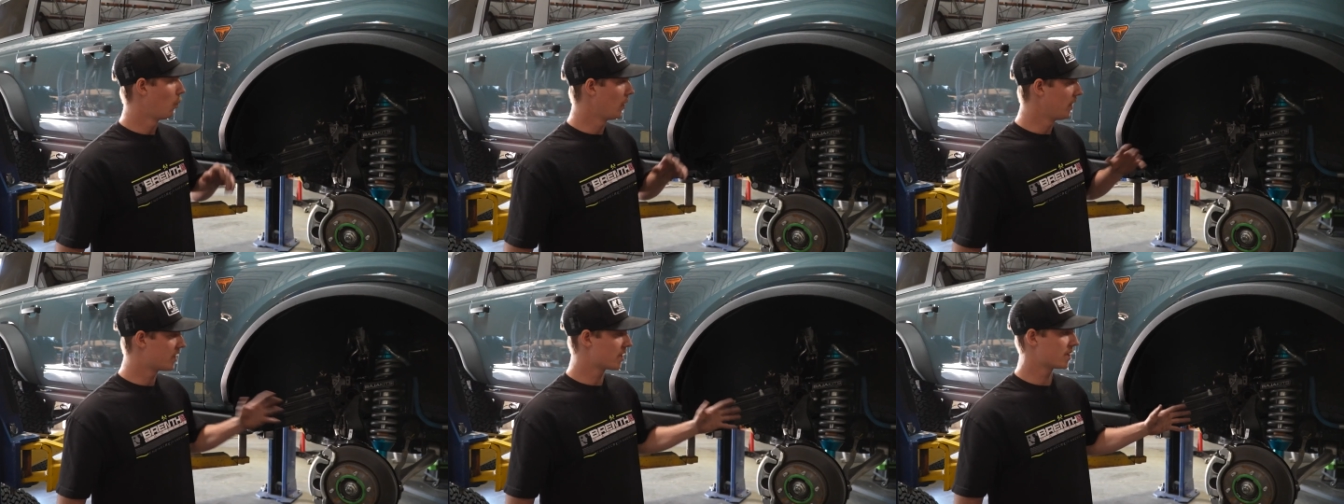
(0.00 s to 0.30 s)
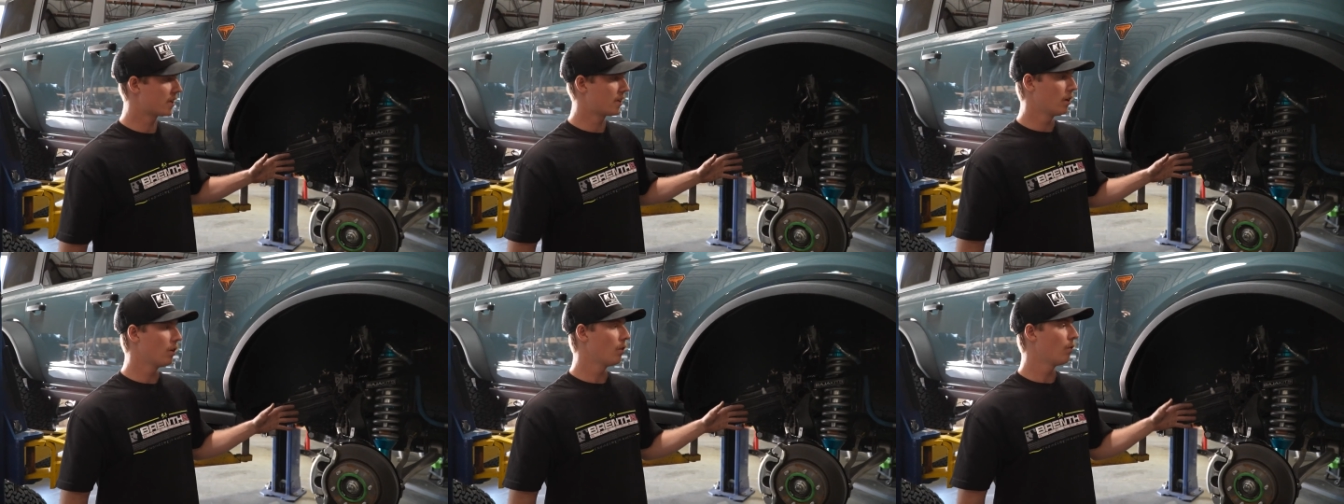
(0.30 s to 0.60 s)
we
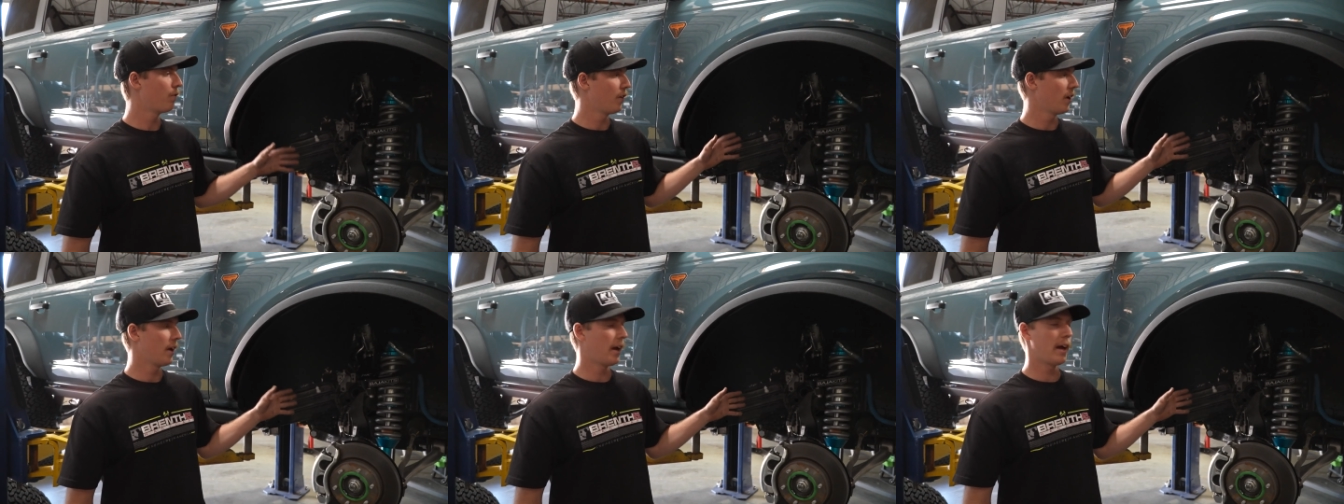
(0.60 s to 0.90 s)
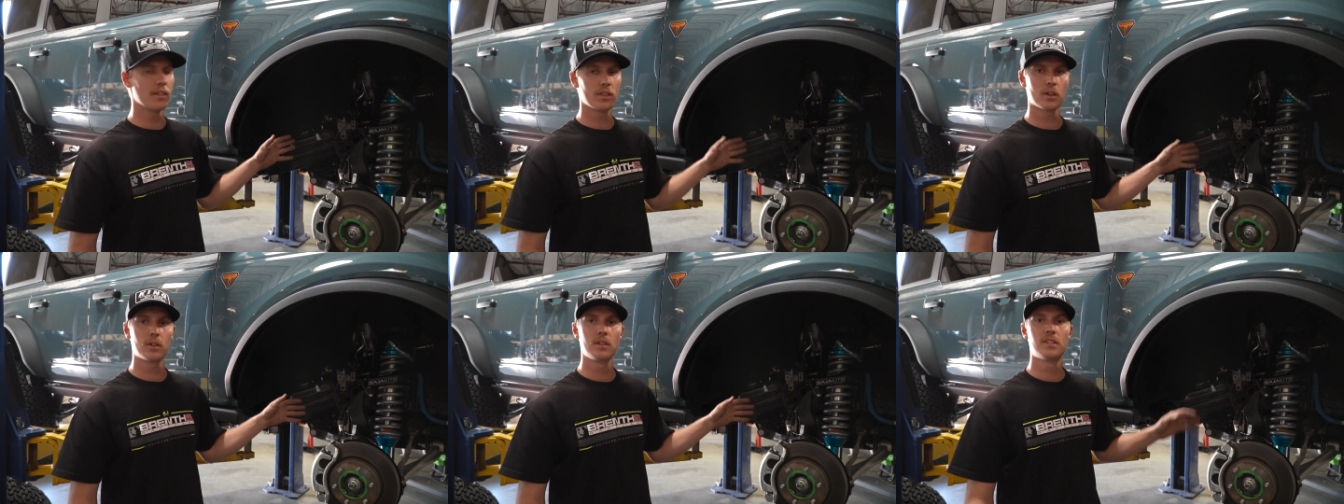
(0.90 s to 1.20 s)
still fit
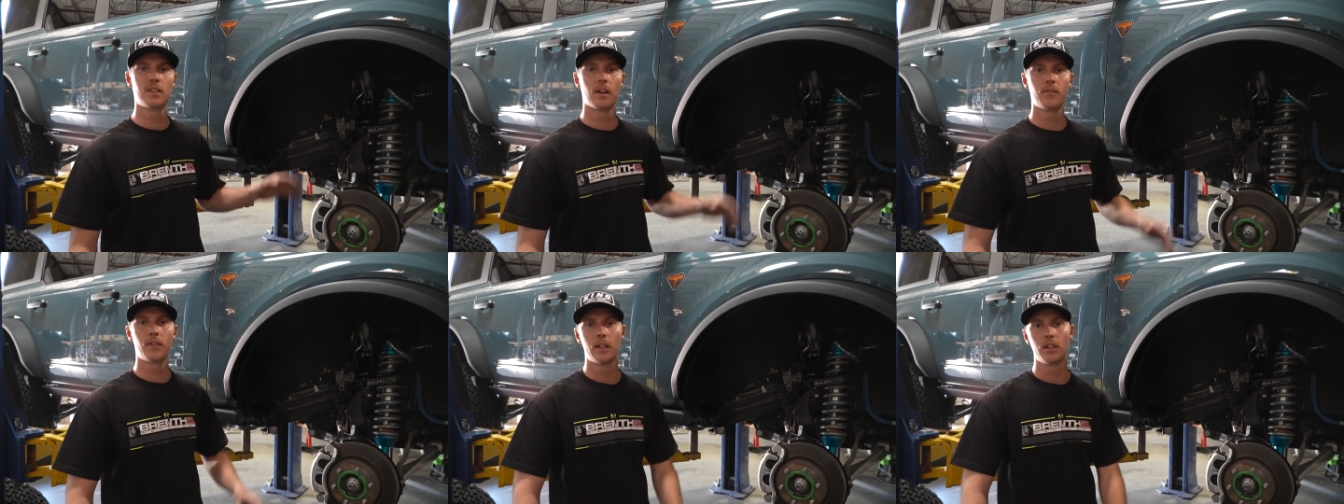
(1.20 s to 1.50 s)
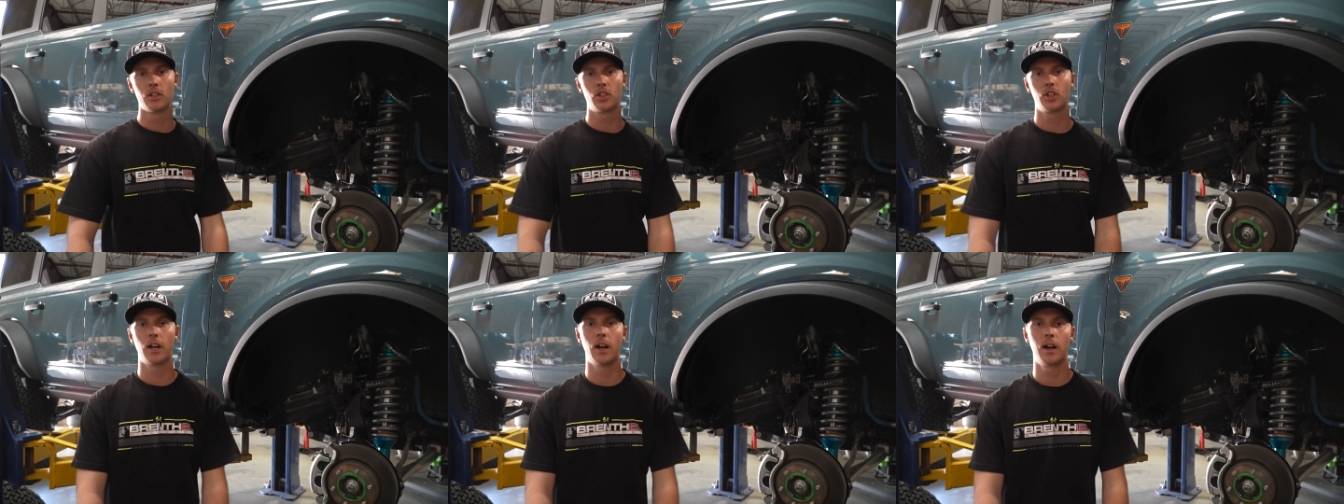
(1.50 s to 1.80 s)
a
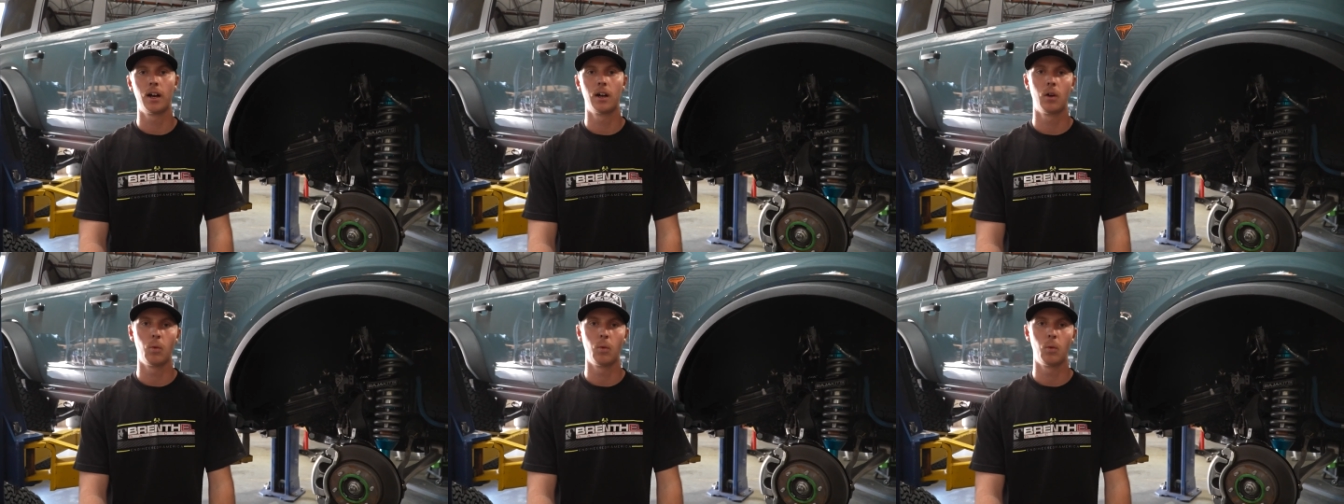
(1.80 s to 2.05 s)
37-inch tire